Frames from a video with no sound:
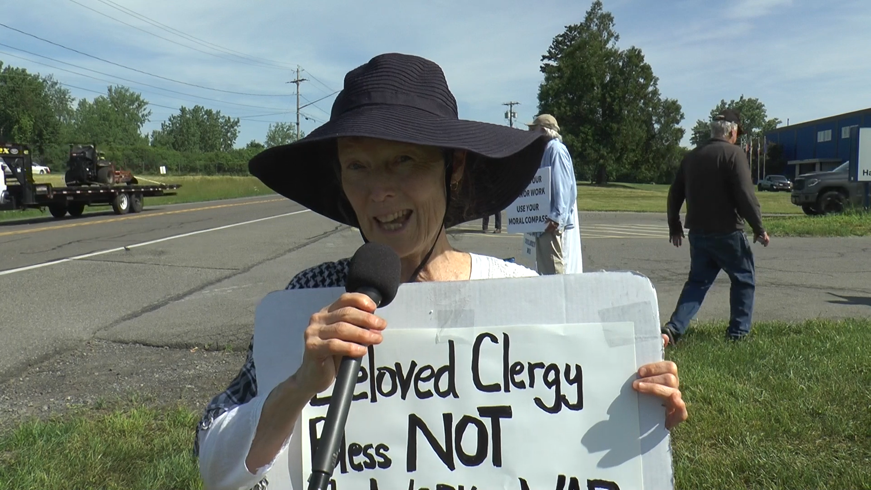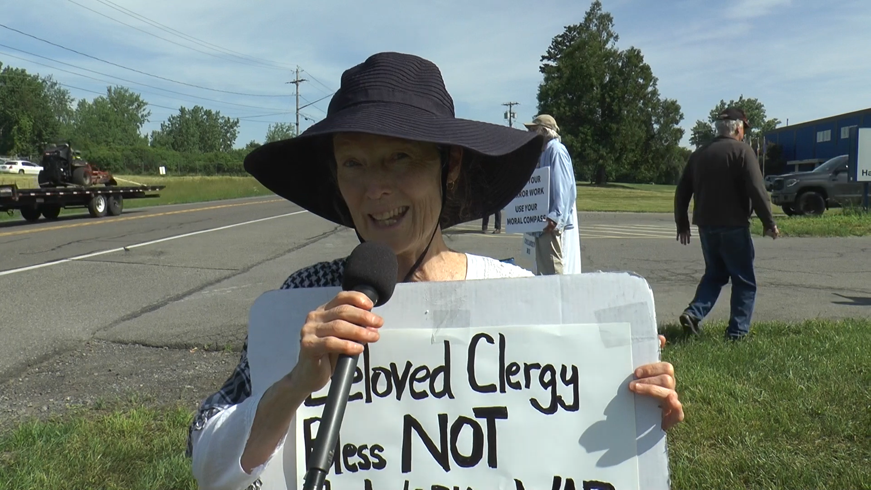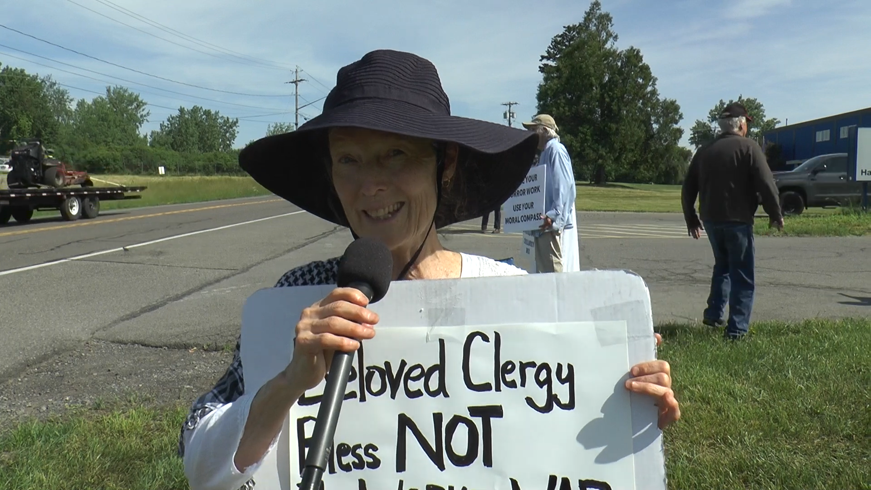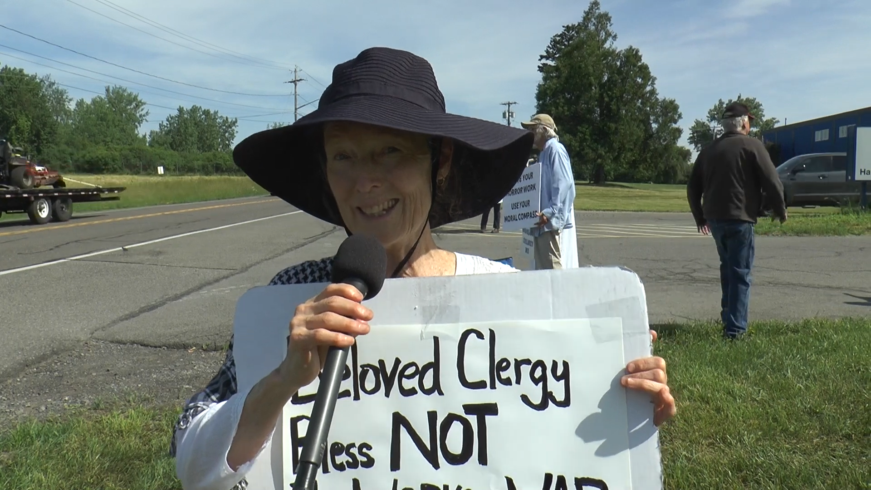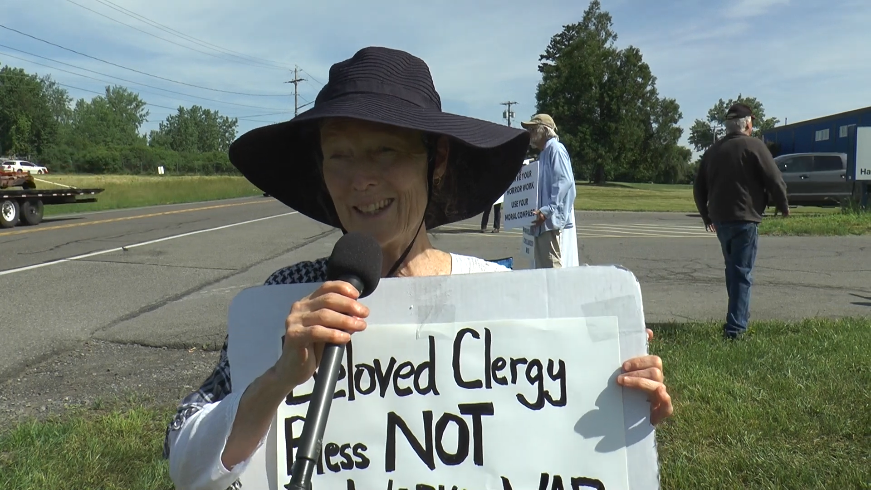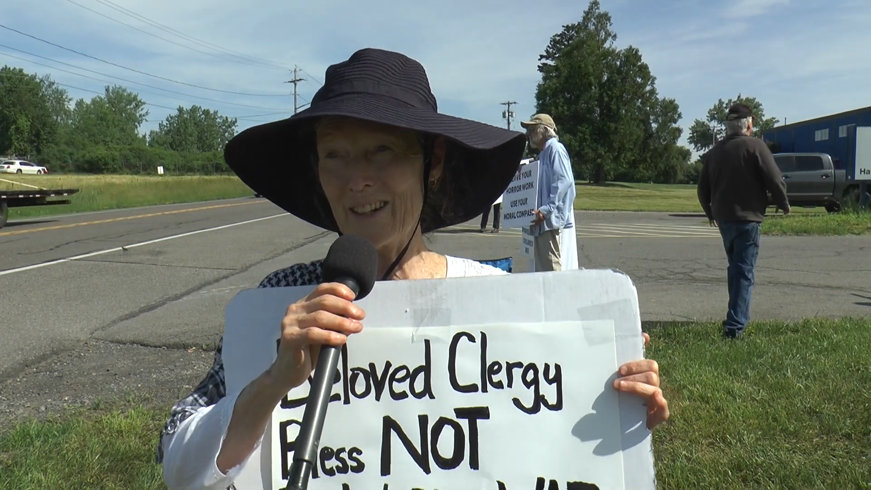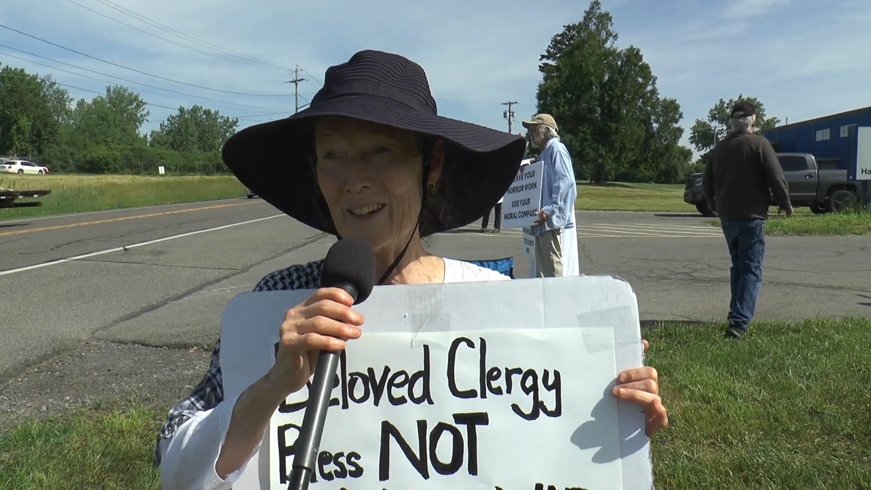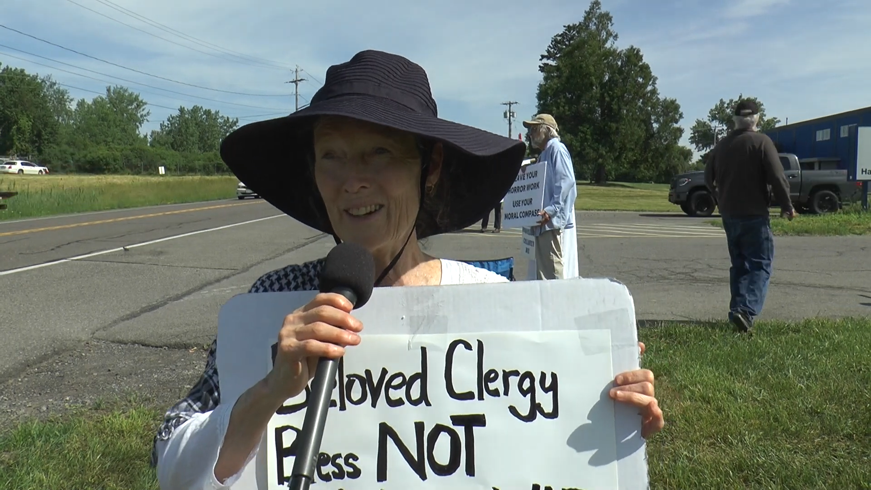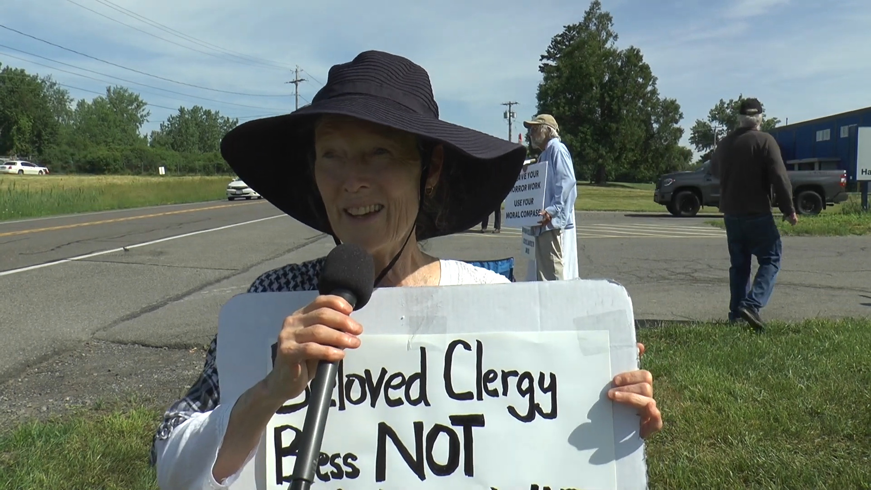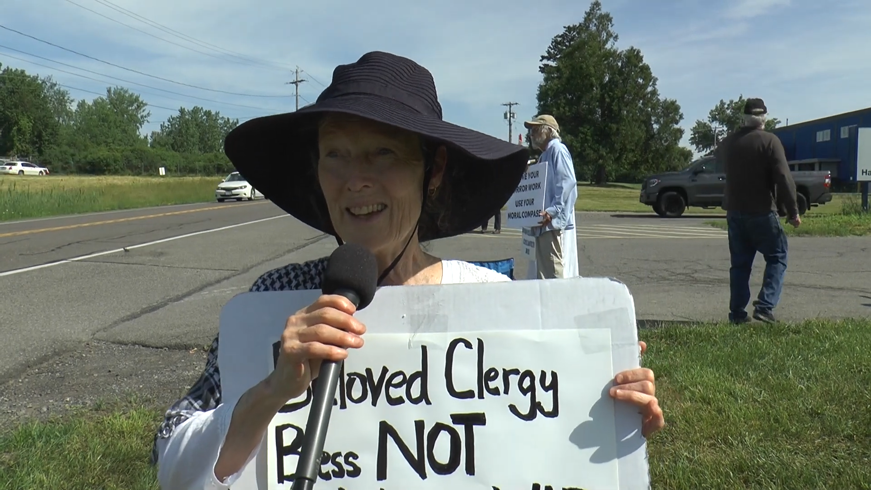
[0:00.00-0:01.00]
Eddie
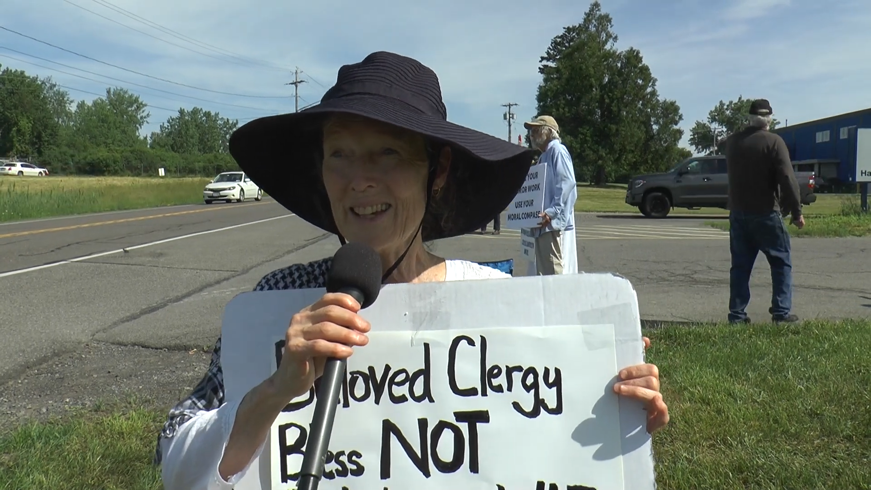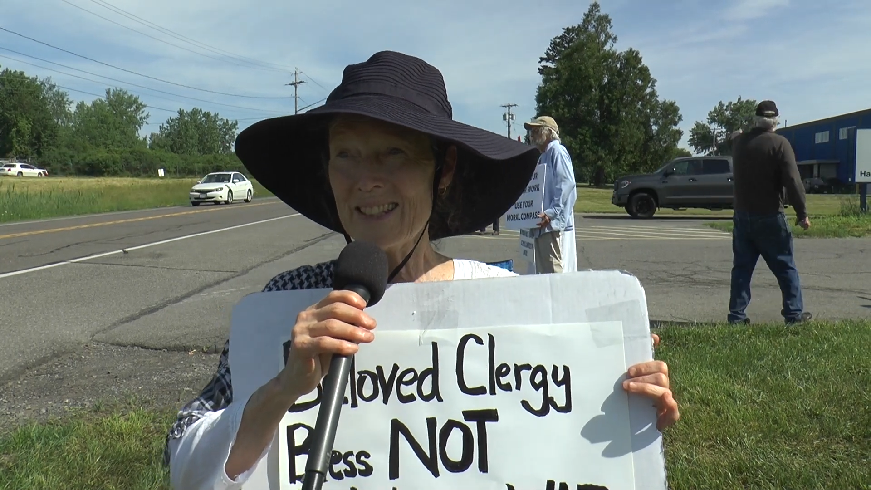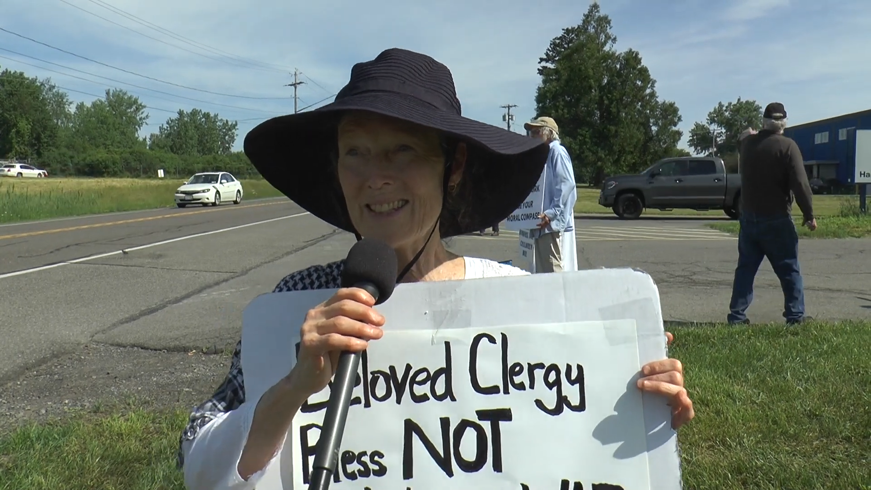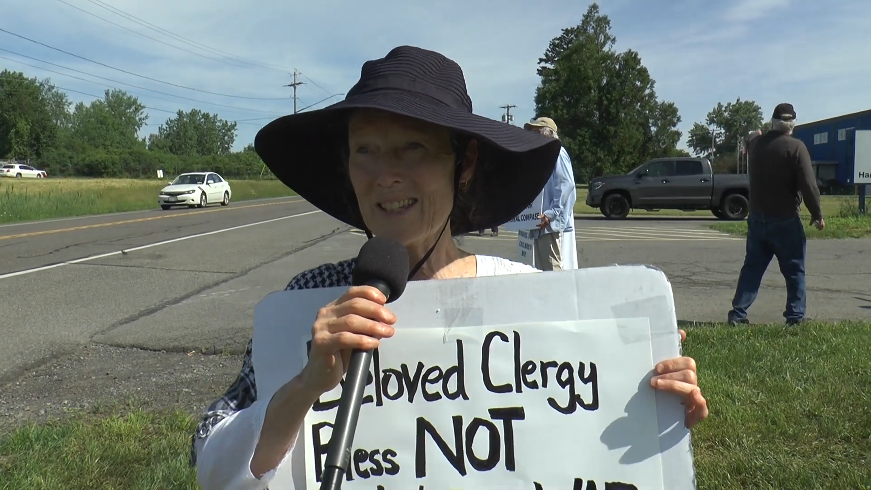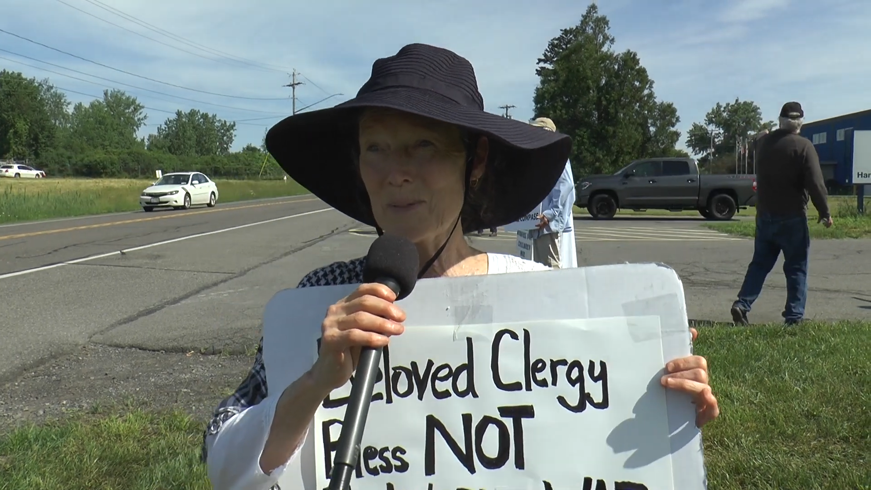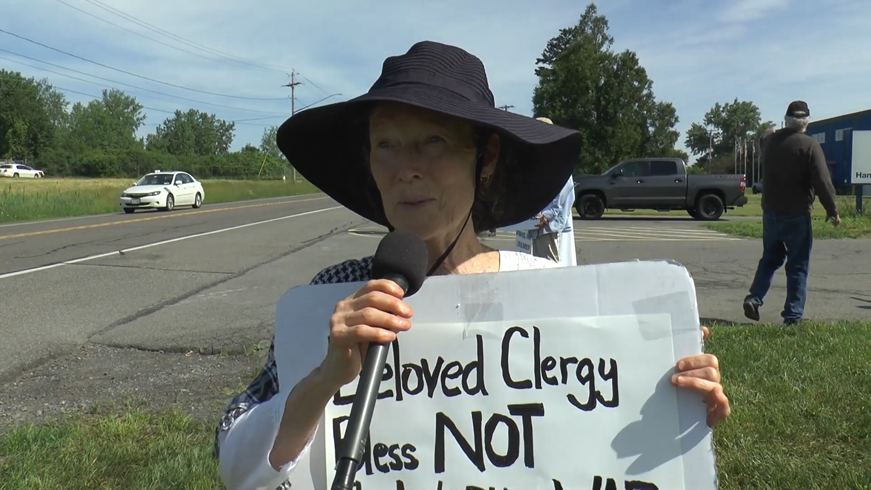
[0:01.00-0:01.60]
here, he says